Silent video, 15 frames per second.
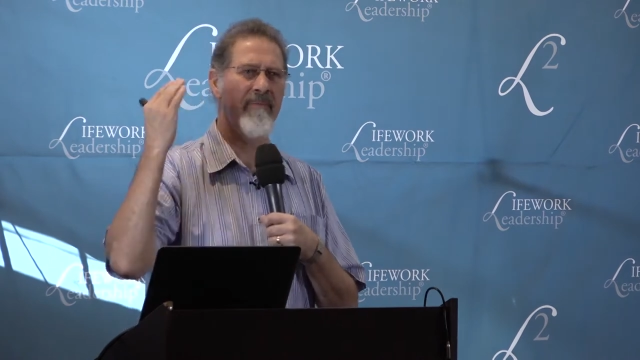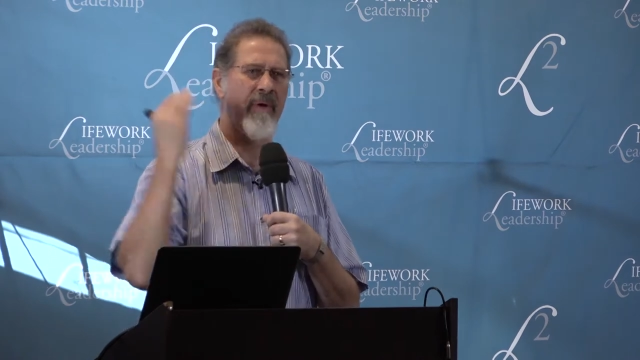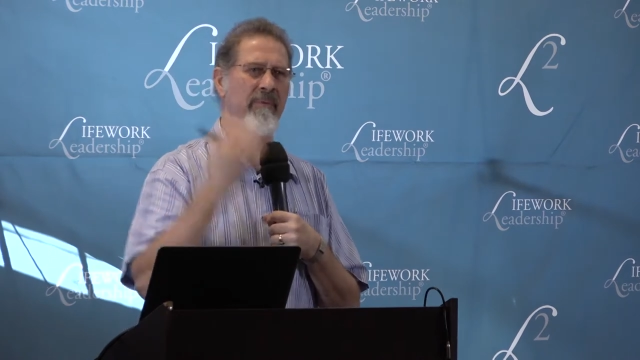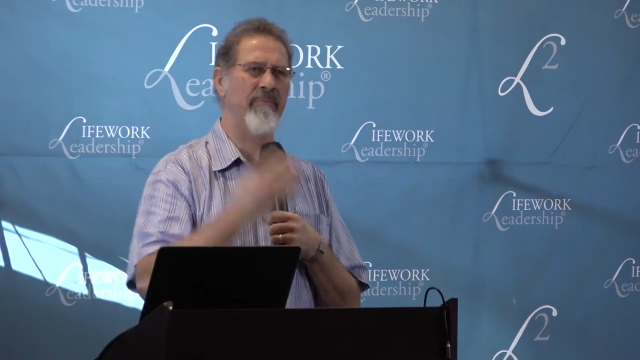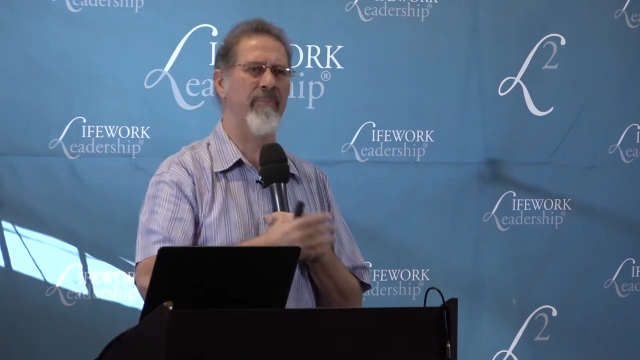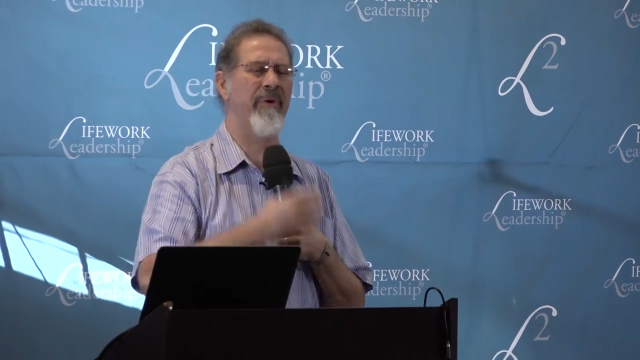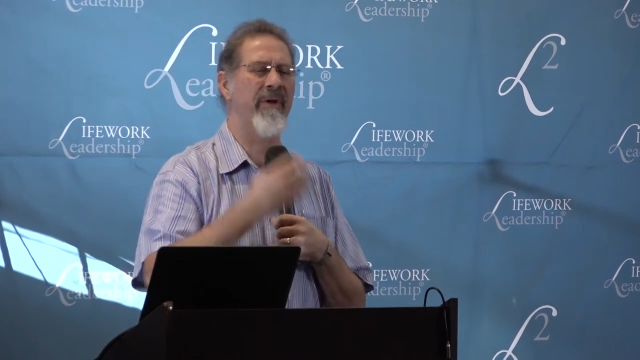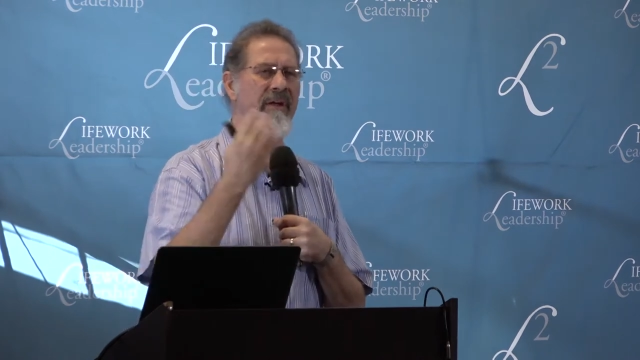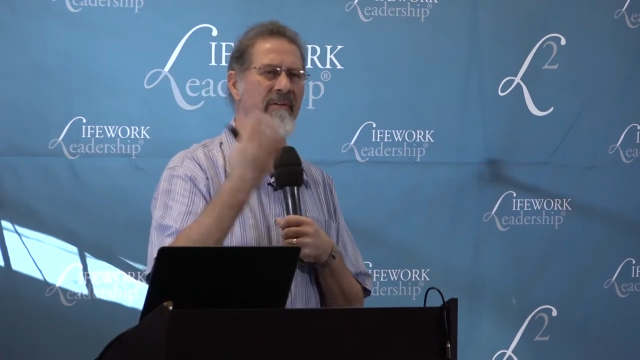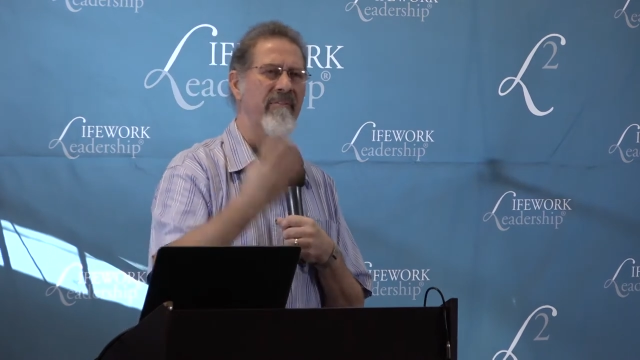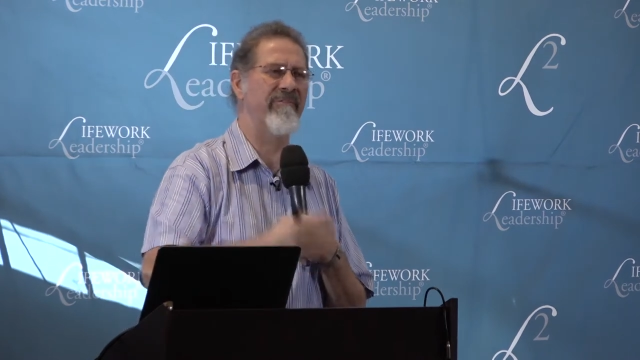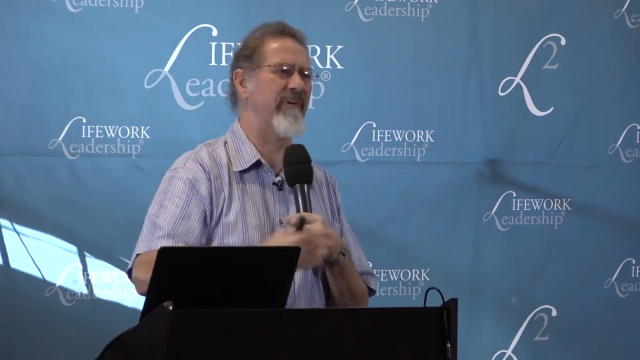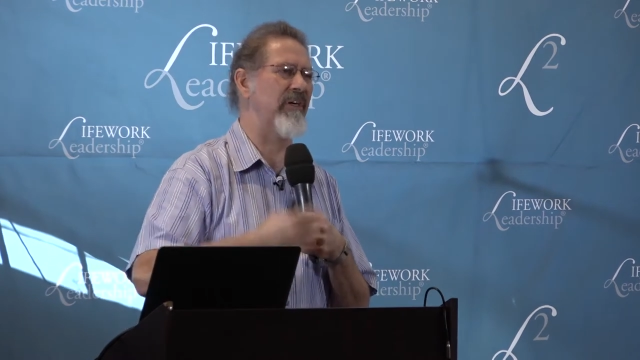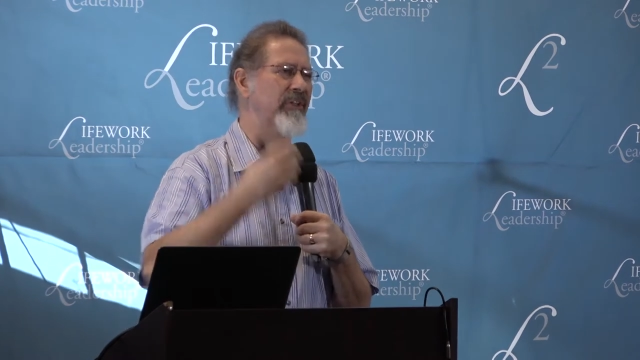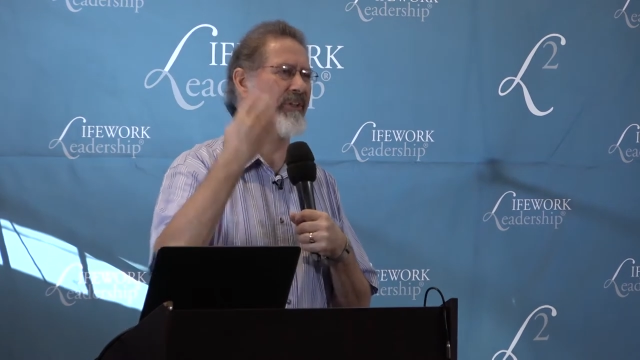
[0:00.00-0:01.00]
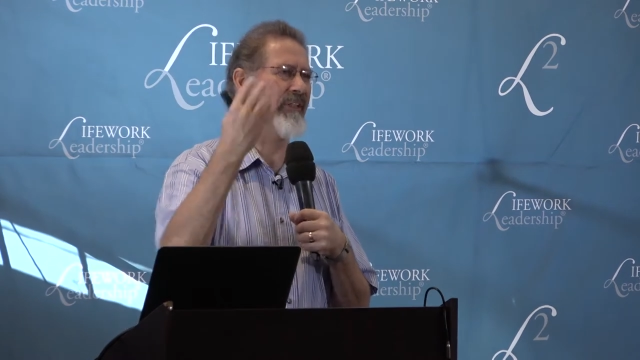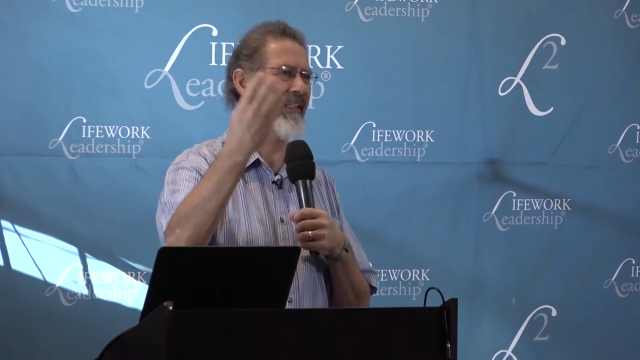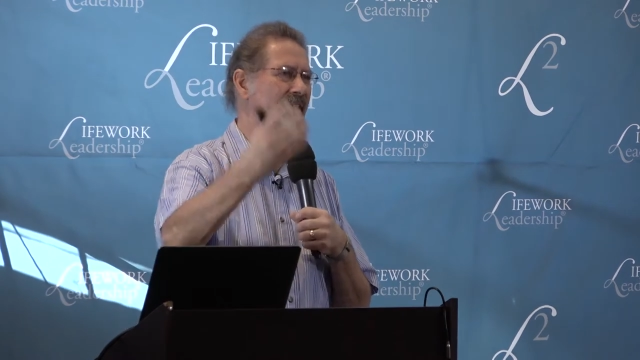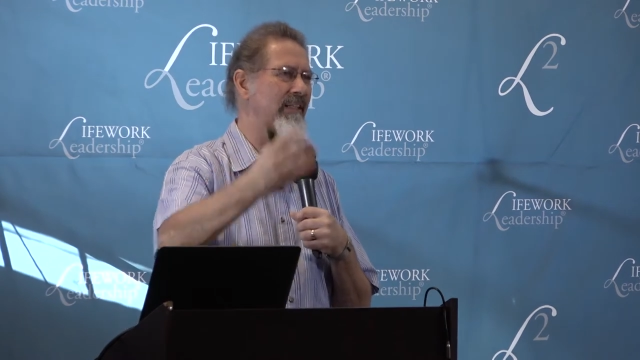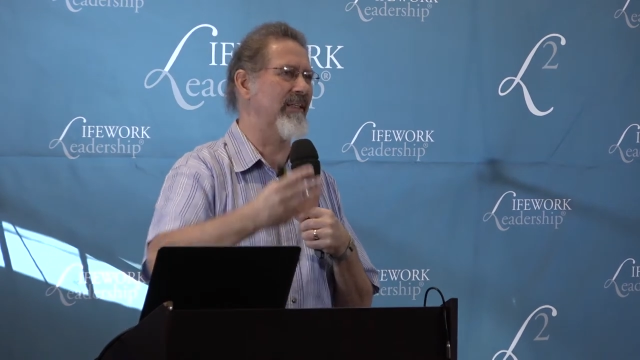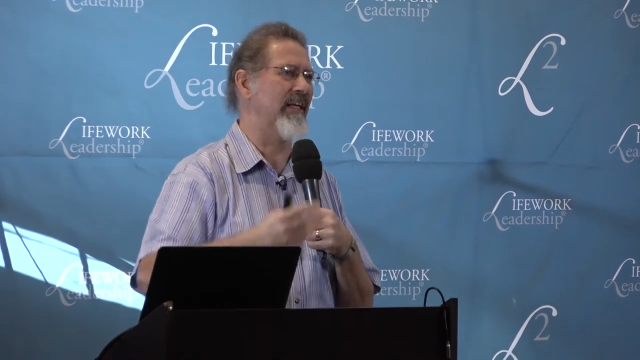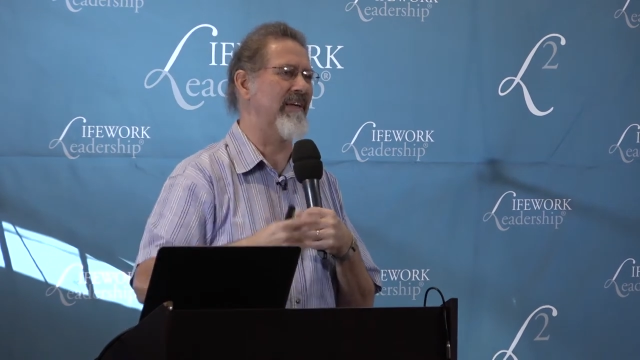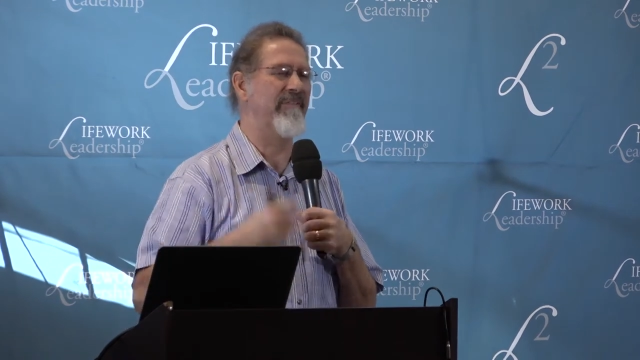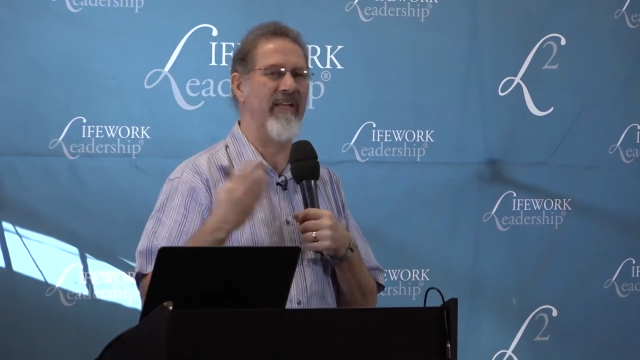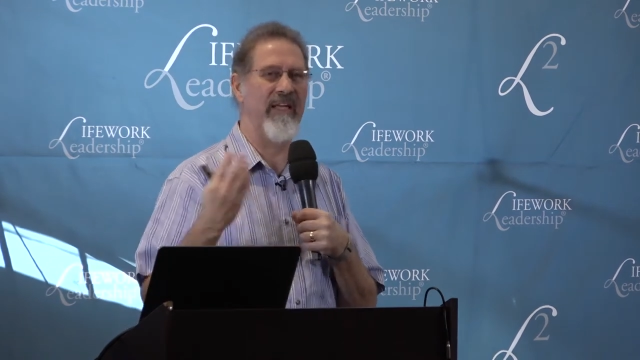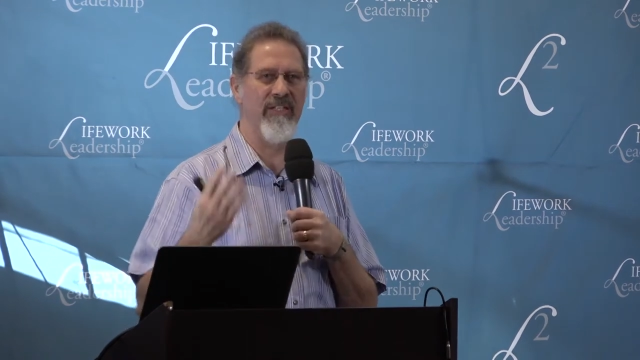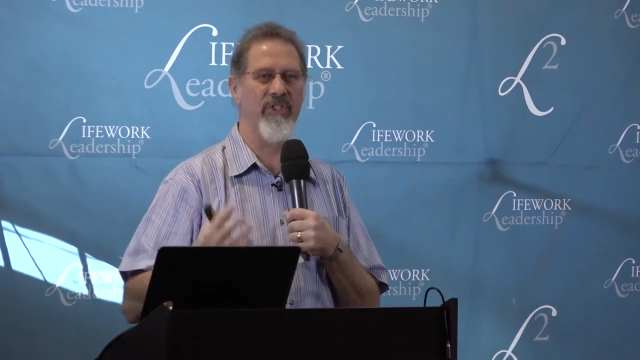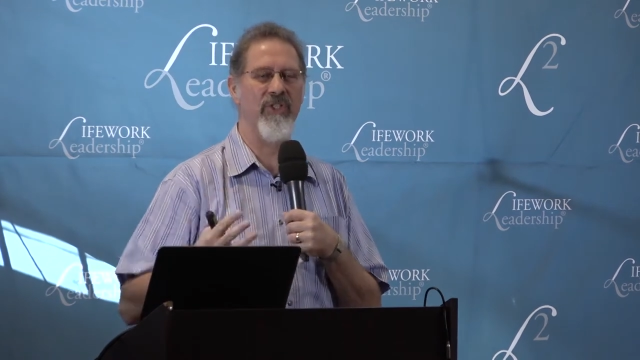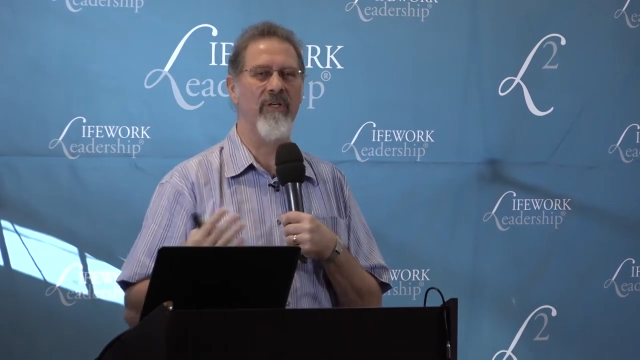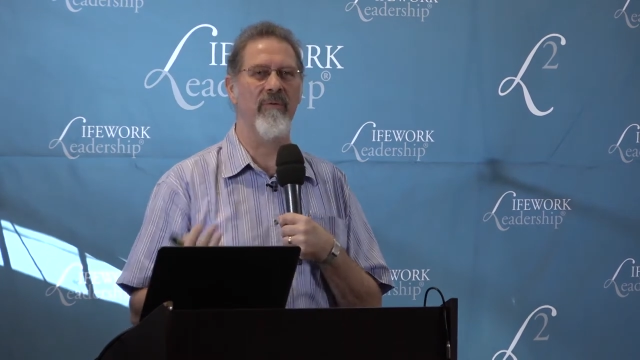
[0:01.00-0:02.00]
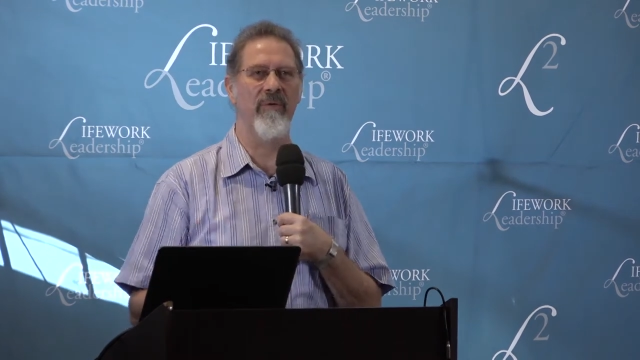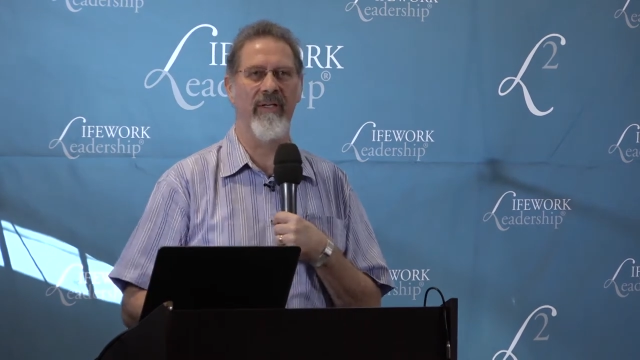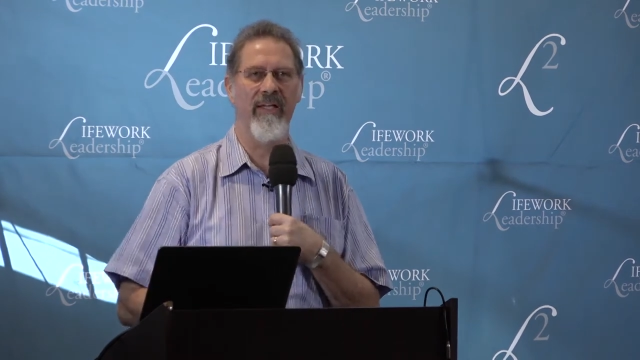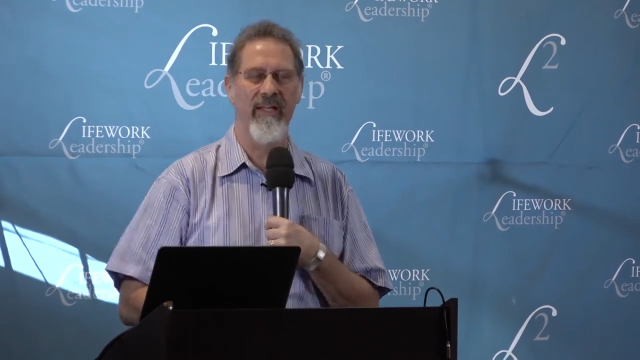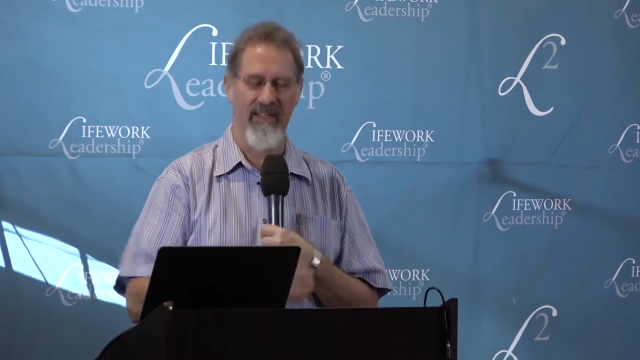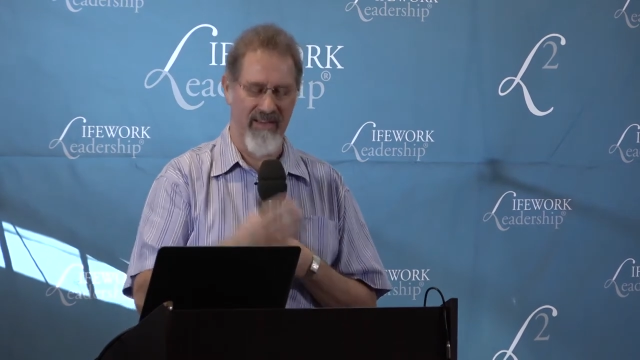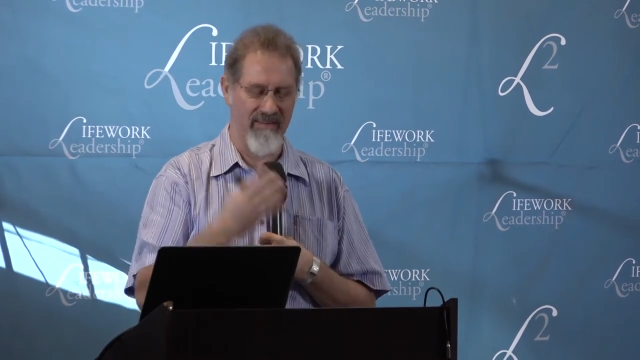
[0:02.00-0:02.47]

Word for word: about prayer and fasting and giving and so on.